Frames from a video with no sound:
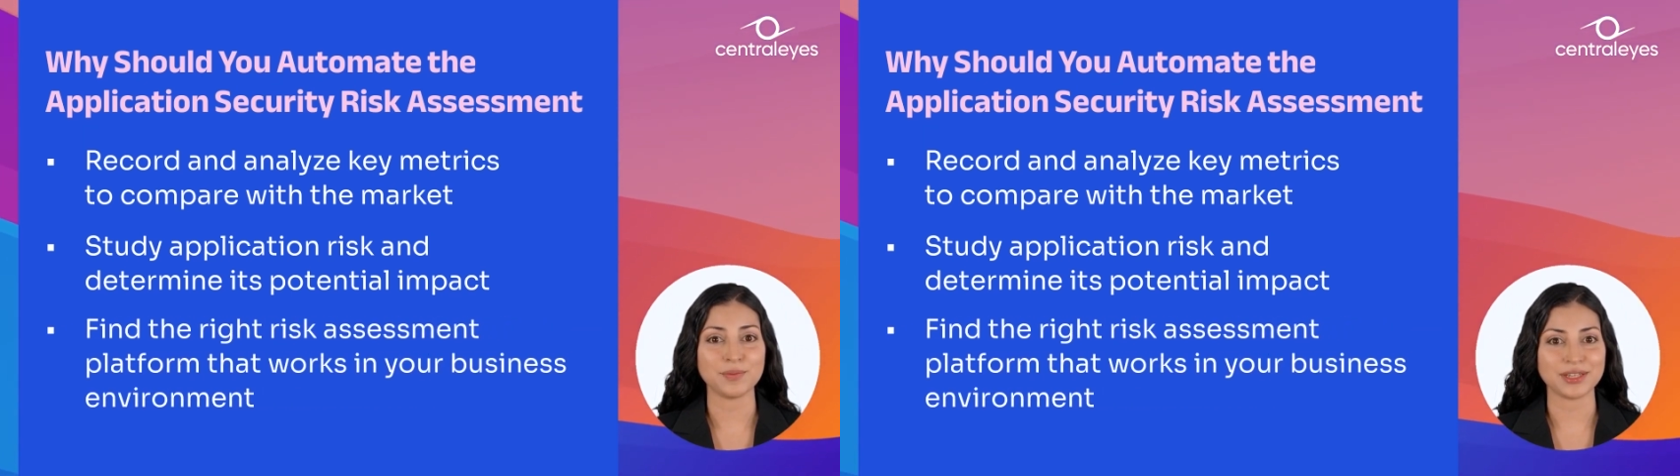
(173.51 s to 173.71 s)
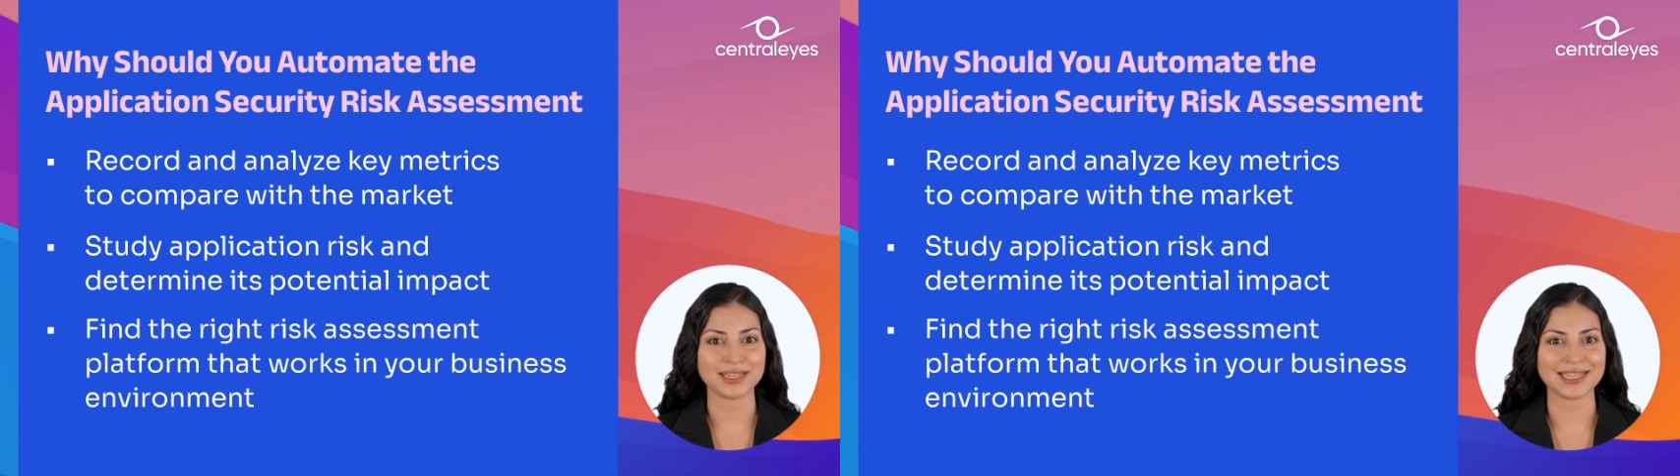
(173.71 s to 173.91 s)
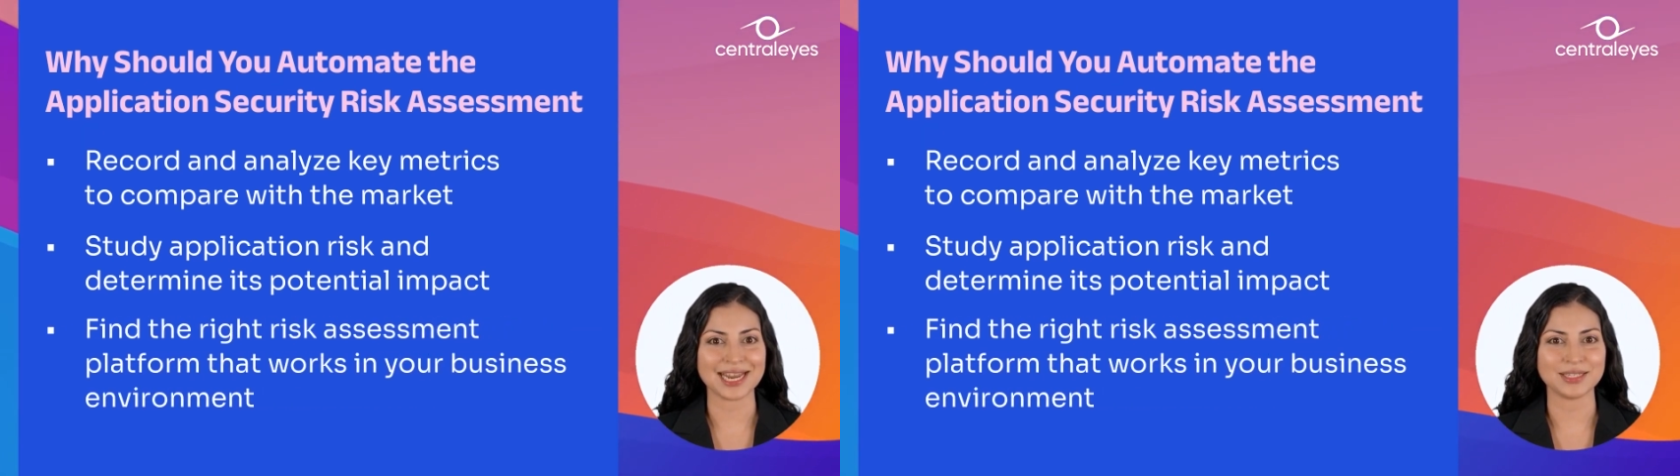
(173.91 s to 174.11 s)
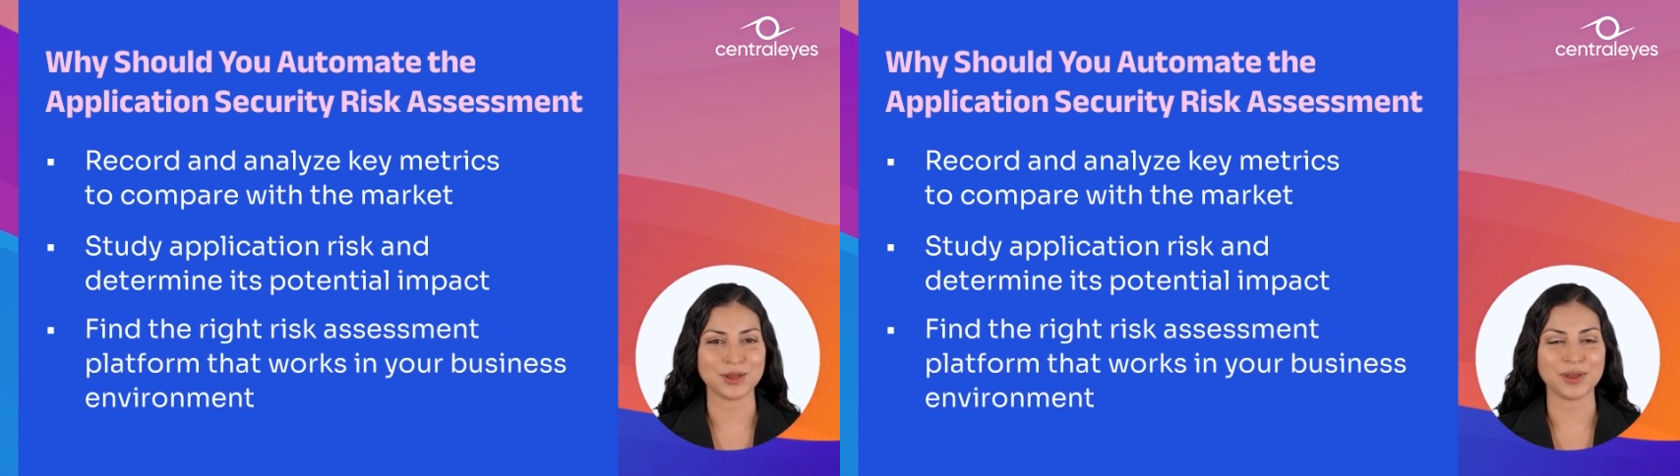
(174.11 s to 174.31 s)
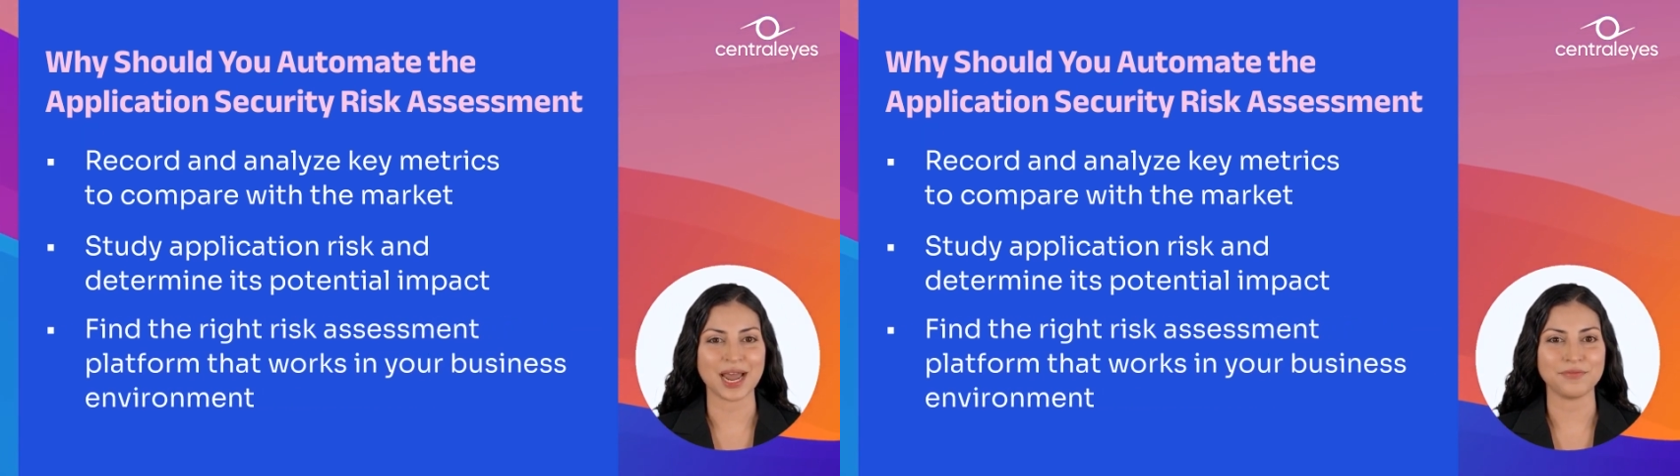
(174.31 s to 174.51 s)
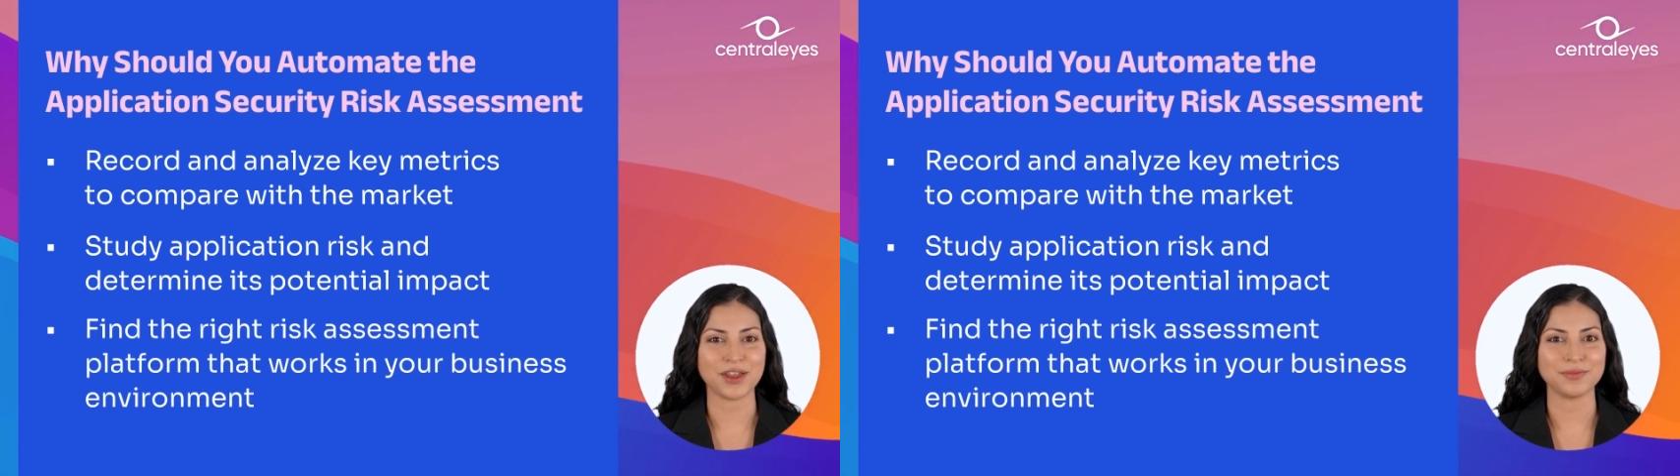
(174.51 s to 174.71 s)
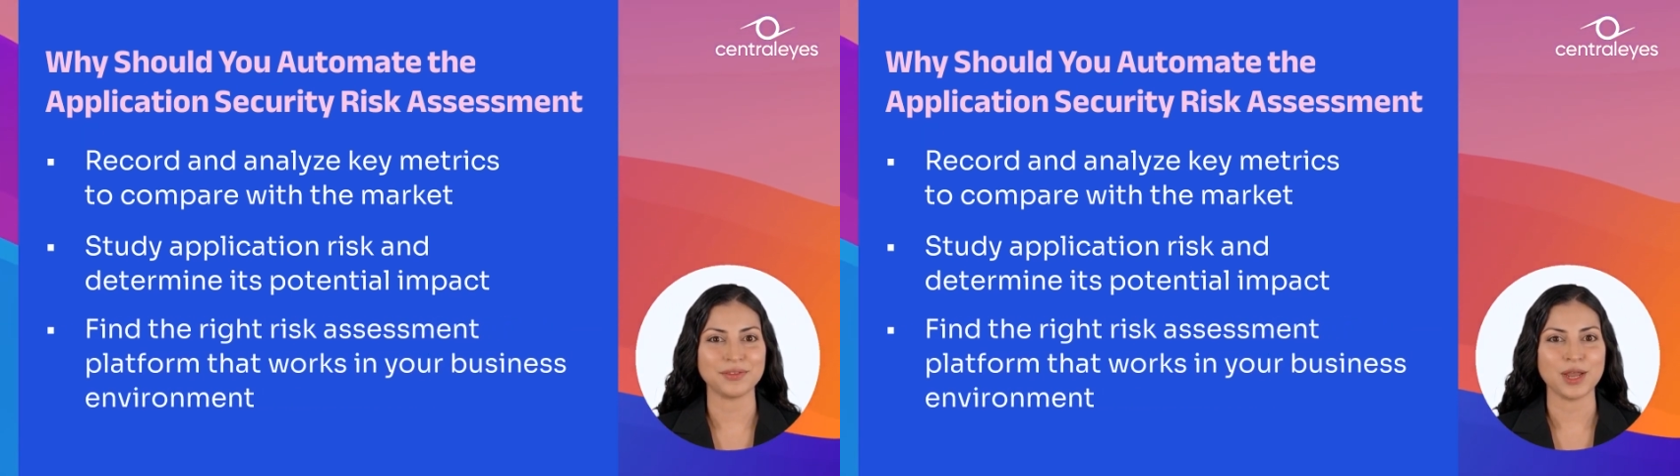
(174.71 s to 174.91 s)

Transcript: risk assessment platform